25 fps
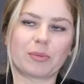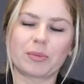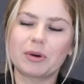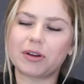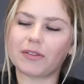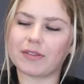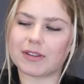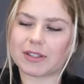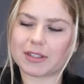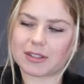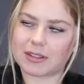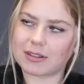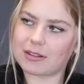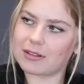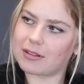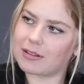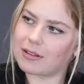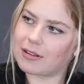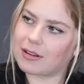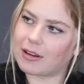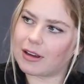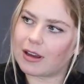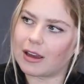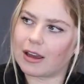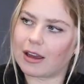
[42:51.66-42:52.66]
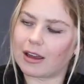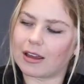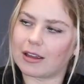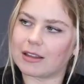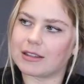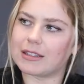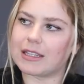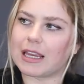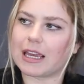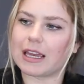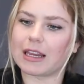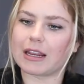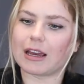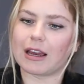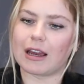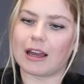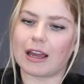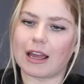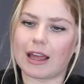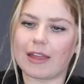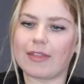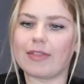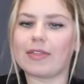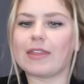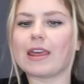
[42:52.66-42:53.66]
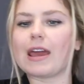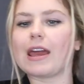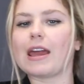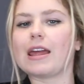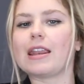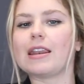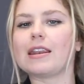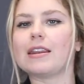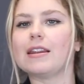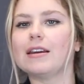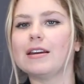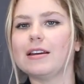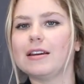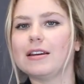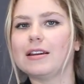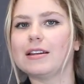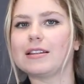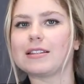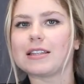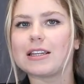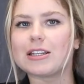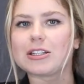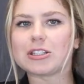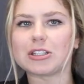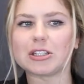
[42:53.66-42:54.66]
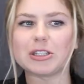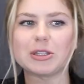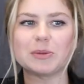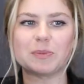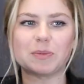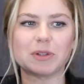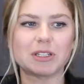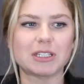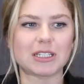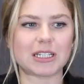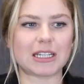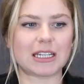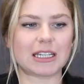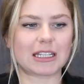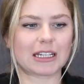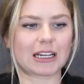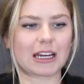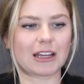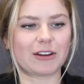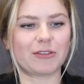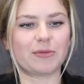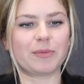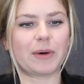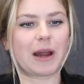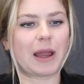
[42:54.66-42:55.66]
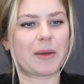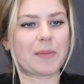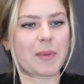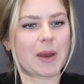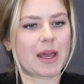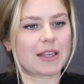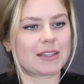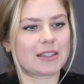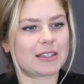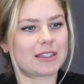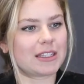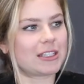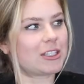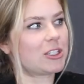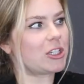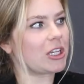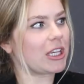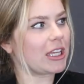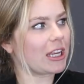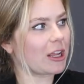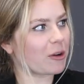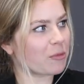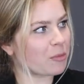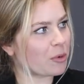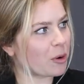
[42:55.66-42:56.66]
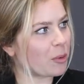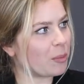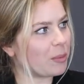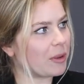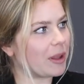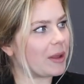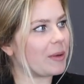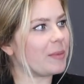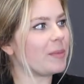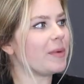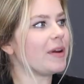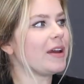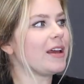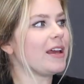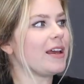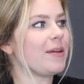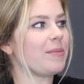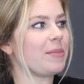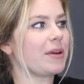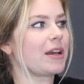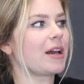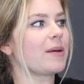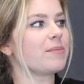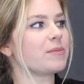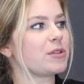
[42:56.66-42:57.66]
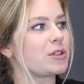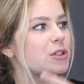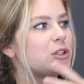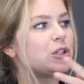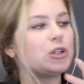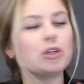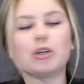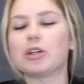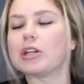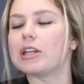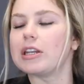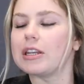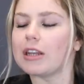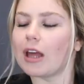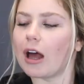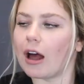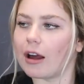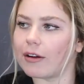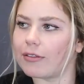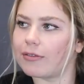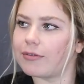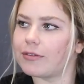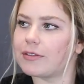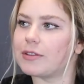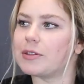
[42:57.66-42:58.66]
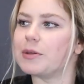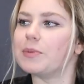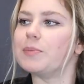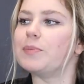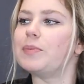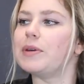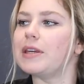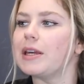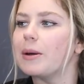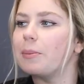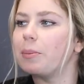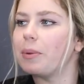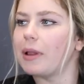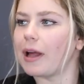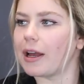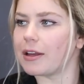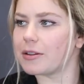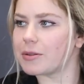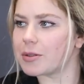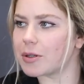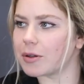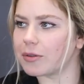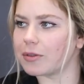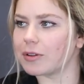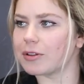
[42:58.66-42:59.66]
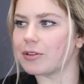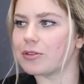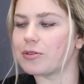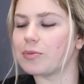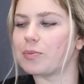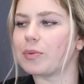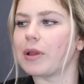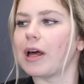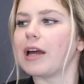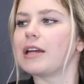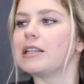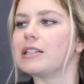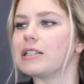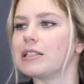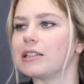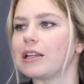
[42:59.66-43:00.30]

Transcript: previous data, and then essentially the machine kind of bypasses this chicken egg problem, becomes good enough to be applied to a real supply chain,